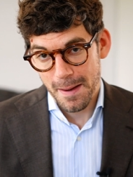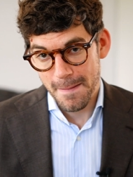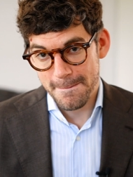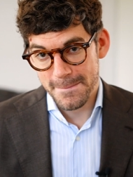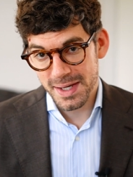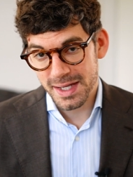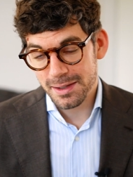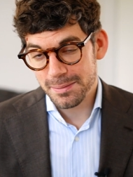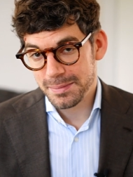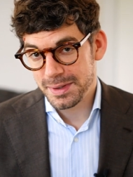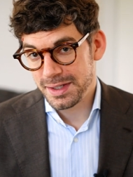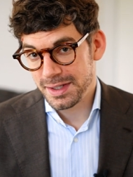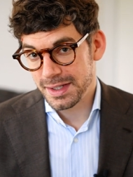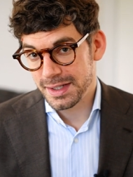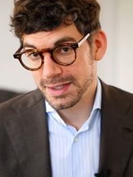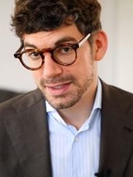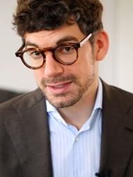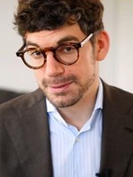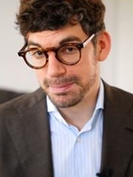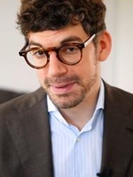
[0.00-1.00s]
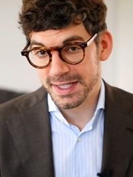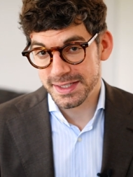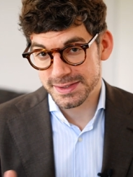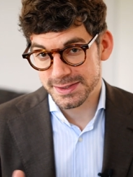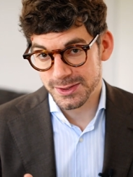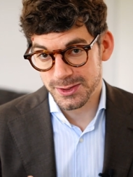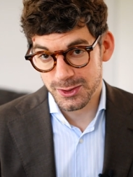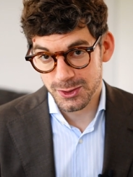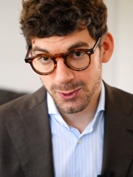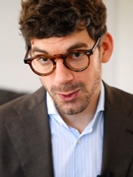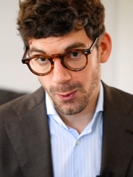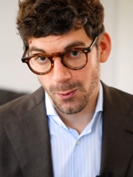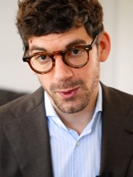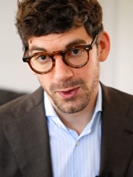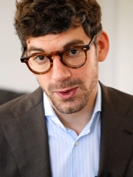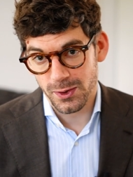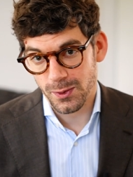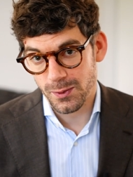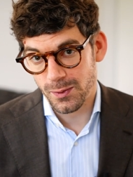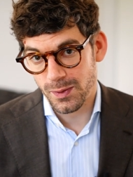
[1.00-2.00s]
Bellamy is based in
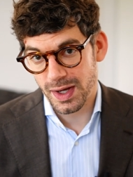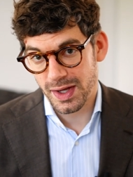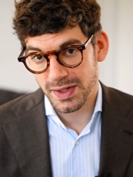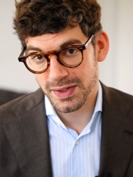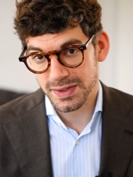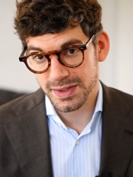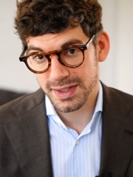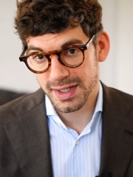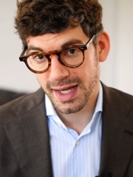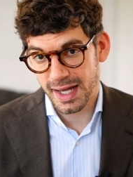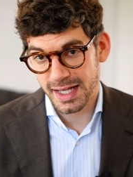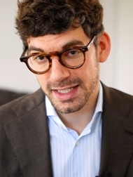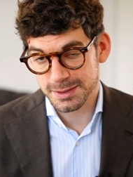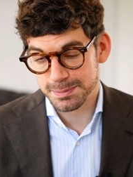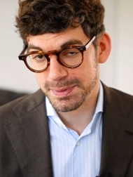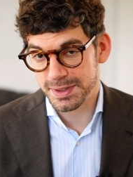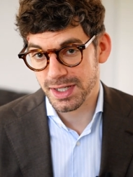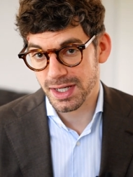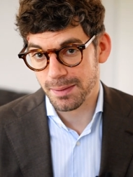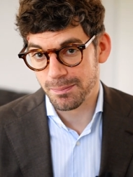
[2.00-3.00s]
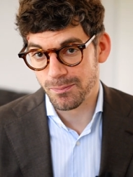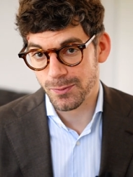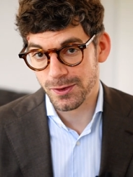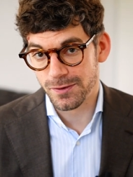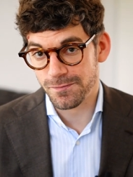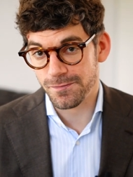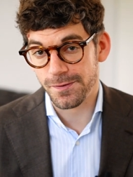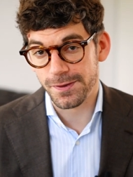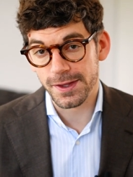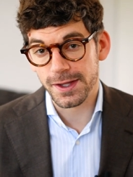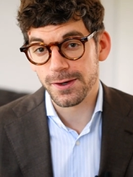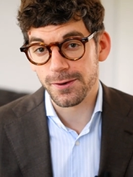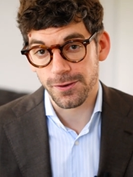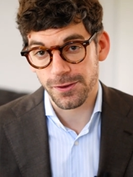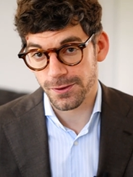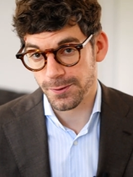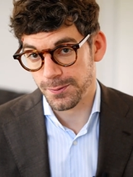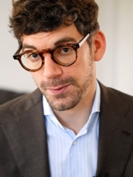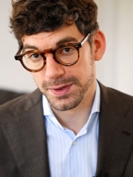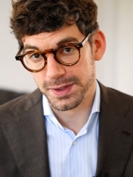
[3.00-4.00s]
Tokyo and has become one of the
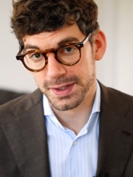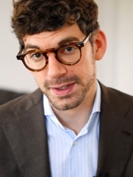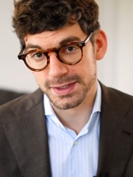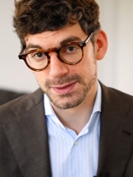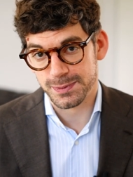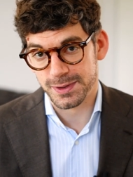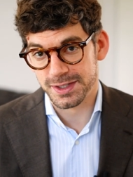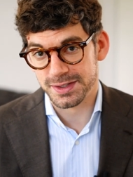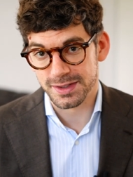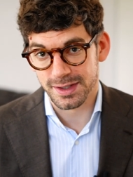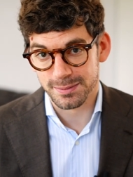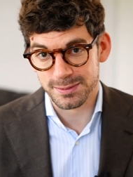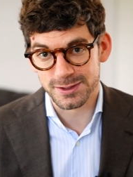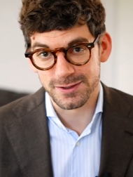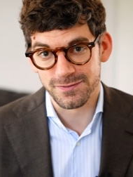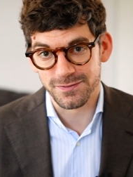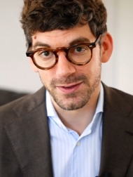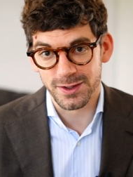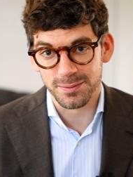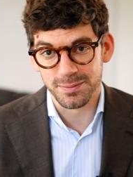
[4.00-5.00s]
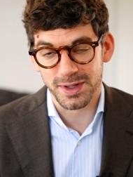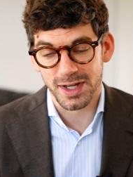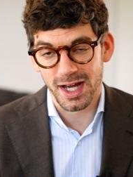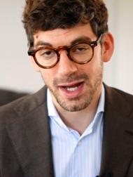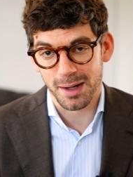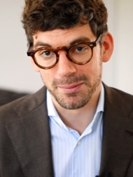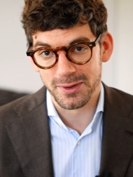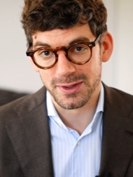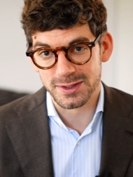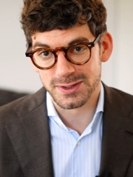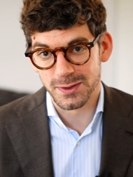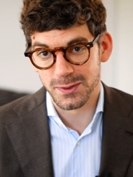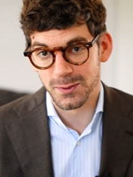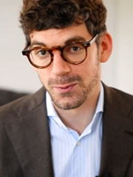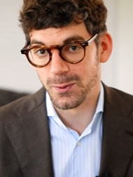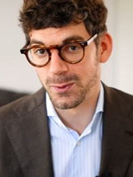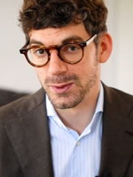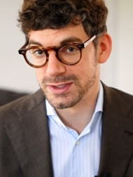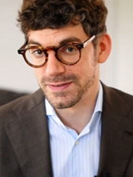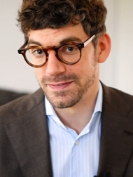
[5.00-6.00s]
authorities when it comes to film cameras in the
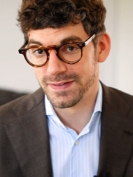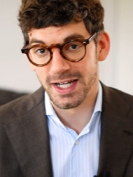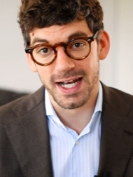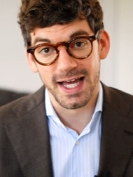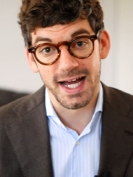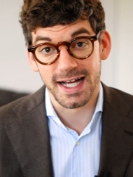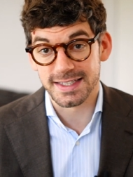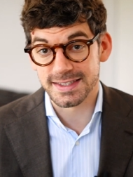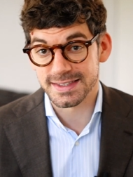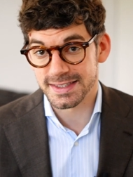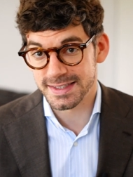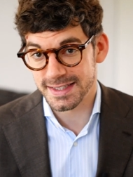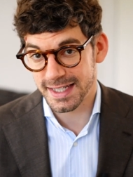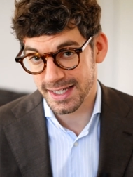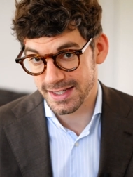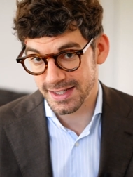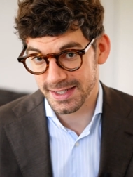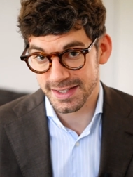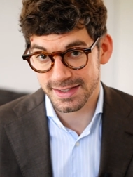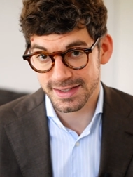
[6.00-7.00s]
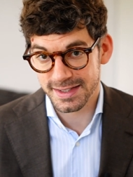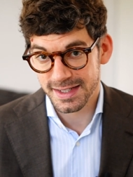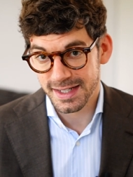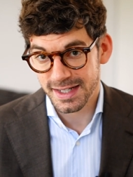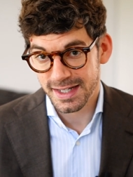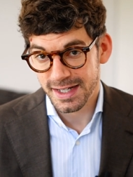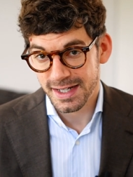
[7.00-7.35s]
course of the last decade.